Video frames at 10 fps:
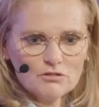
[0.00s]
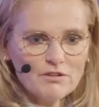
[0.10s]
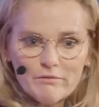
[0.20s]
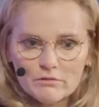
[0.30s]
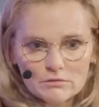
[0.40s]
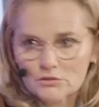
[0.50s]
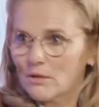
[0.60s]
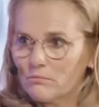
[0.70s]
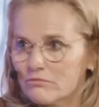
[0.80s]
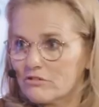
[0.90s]
travel
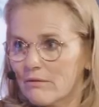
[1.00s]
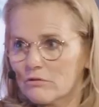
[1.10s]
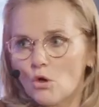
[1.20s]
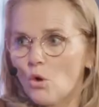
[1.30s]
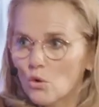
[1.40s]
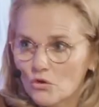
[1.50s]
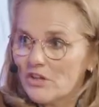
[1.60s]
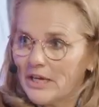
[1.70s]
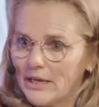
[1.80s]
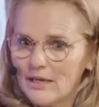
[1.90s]
the whole
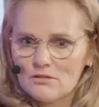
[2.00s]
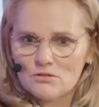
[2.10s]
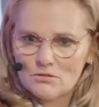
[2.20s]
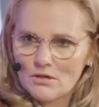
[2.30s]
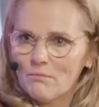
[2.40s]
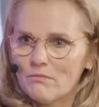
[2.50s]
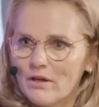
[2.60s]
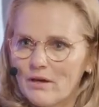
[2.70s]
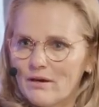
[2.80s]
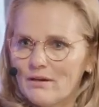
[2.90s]
day to come
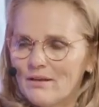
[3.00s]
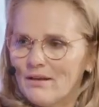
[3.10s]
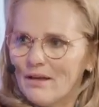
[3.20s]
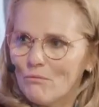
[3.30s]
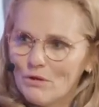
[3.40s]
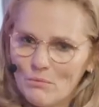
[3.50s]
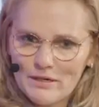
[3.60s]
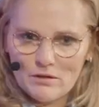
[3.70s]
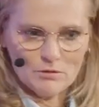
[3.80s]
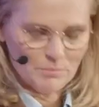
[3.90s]
there. And we
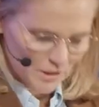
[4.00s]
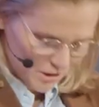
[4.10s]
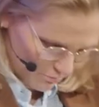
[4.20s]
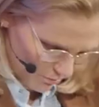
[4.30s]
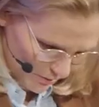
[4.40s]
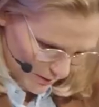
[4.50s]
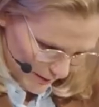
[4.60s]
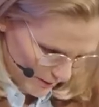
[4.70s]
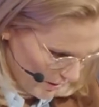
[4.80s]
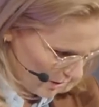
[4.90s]
went on the pitch and we went
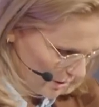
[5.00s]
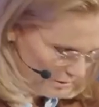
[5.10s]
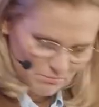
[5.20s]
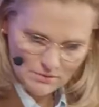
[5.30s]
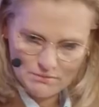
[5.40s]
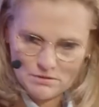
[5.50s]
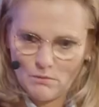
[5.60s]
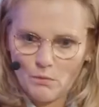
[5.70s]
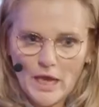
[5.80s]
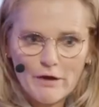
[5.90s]
like this. And
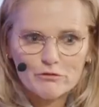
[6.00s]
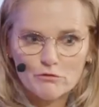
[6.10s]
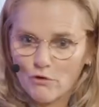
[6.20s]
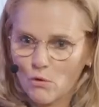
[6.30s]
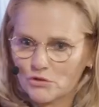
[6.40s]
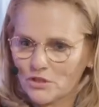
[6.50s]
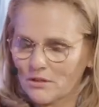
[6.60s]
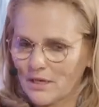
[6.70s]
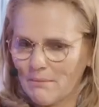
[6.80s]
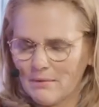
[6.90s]
thought, we have to focus
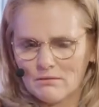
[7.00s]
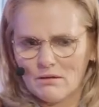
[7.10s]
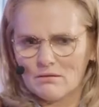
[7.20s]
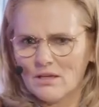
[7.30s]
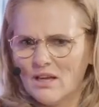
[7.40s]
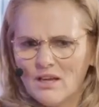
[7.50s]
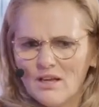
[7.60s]
on the game. And I thought,